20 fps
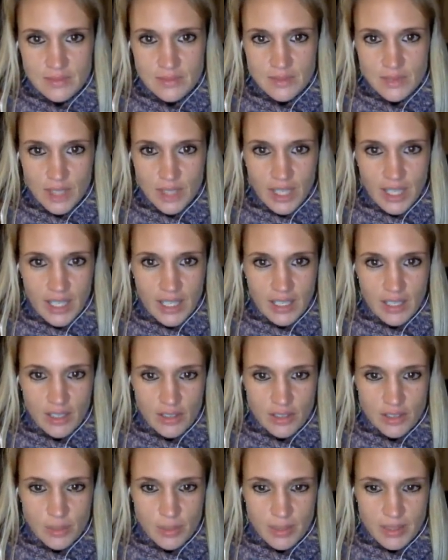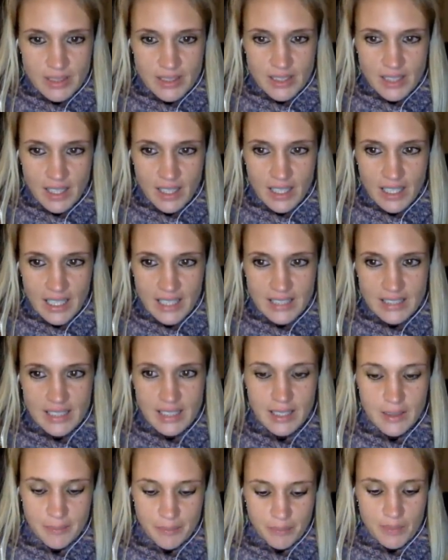Trying not to be
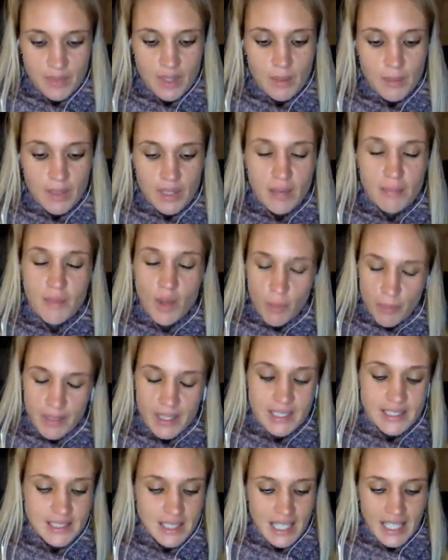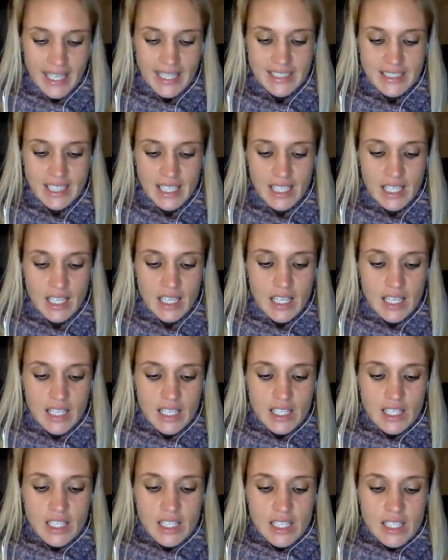sarcastic, but I'm not being sarcastic.
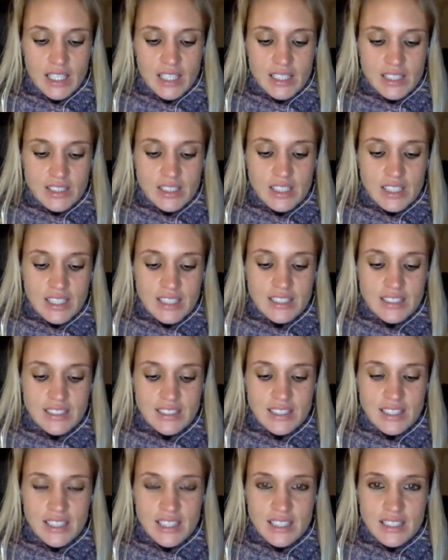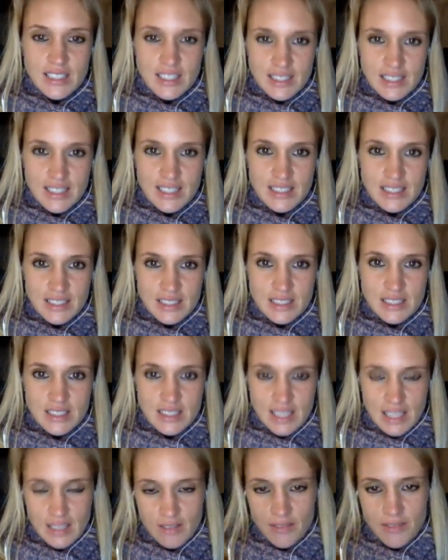This is it,
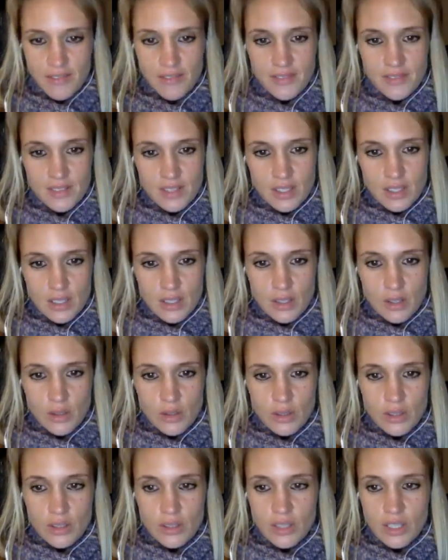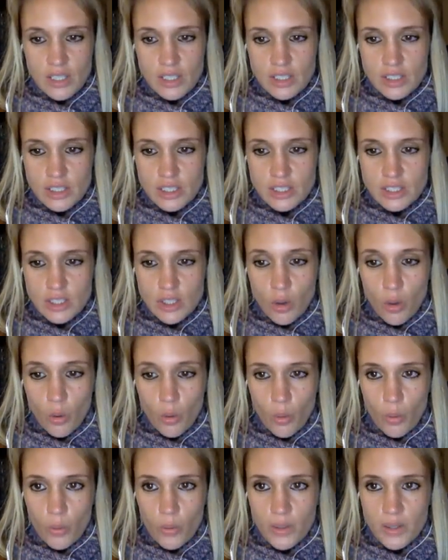Steve. You can just
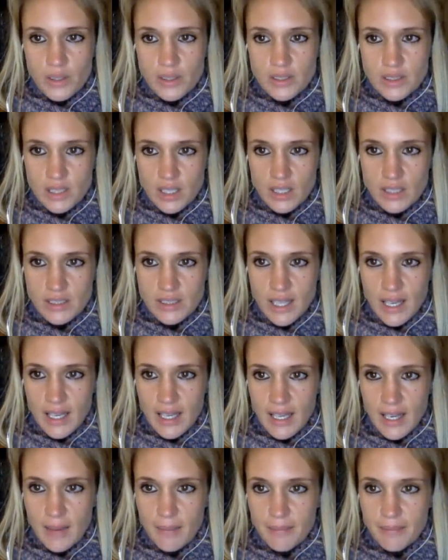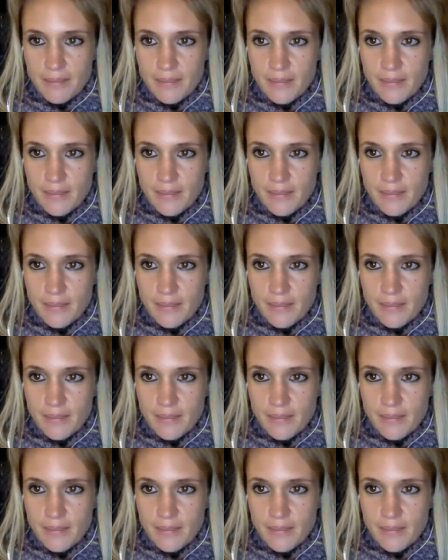call. So there's a